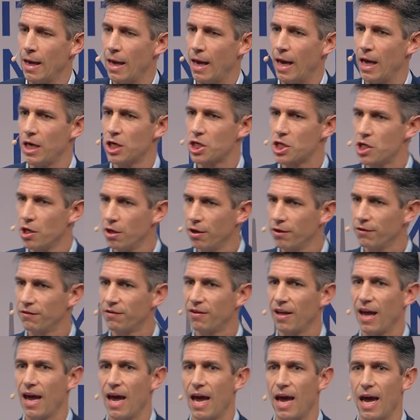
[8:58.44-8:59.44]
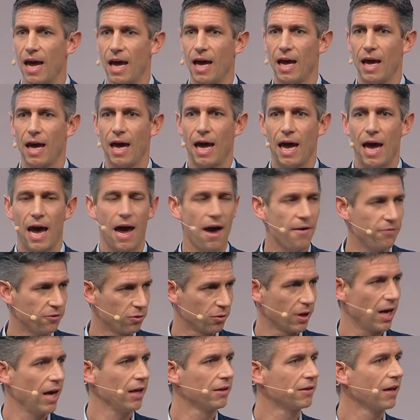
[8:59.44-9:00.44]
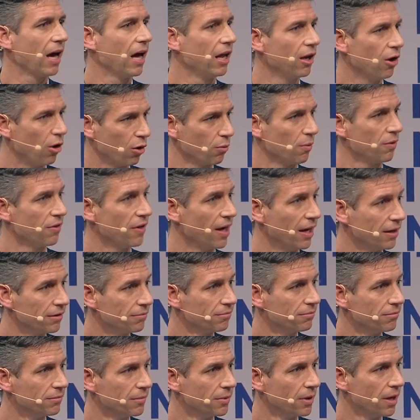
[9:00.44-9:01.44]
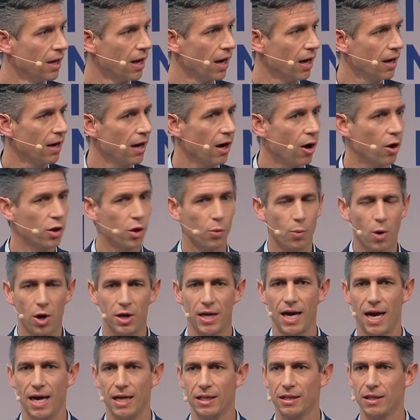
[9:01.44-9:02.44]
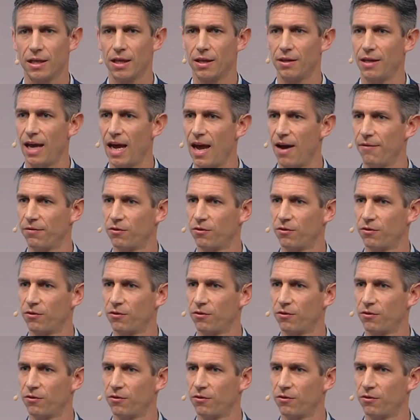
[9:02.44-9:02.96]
insurers have to get along with that. On the one hand, they have